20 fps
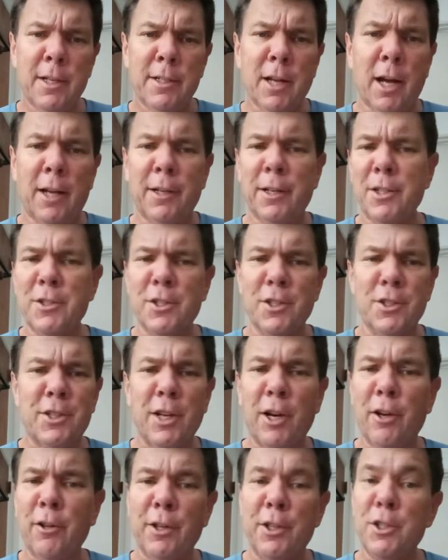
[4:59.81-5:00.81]
not
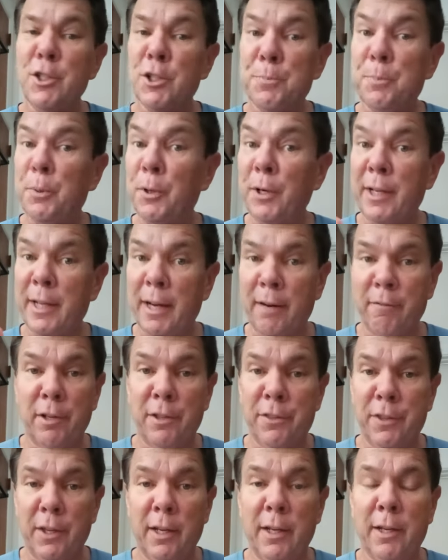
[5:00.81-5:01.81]
necessarily just putting
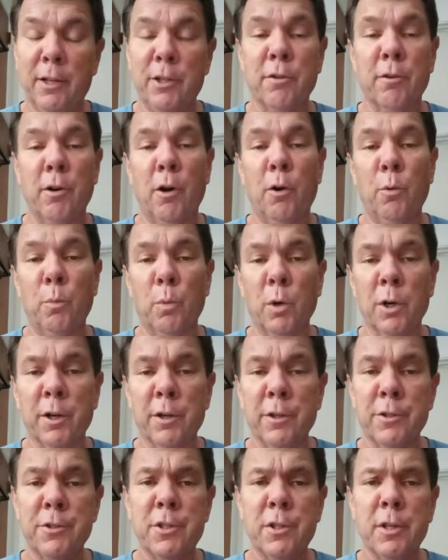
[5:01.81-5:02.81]
everything in your own
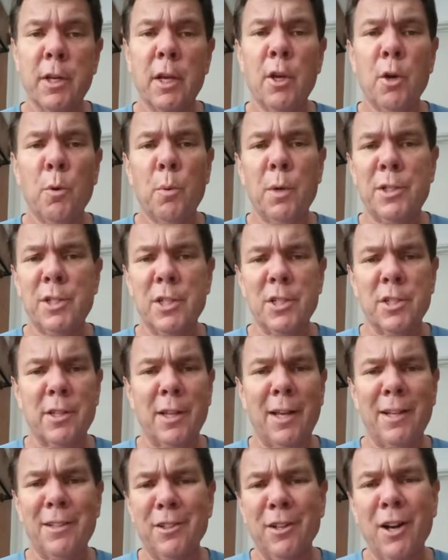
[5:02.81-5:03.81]
words, which has
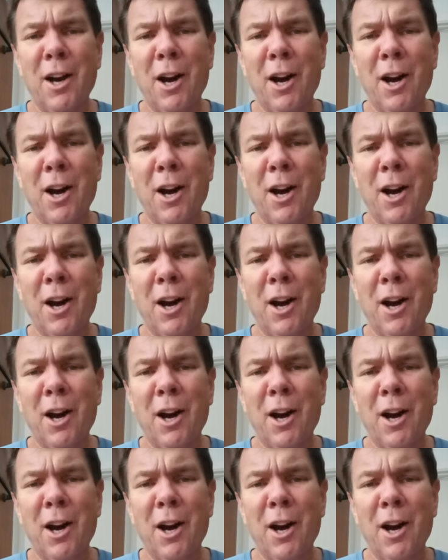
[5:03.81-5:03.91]
led to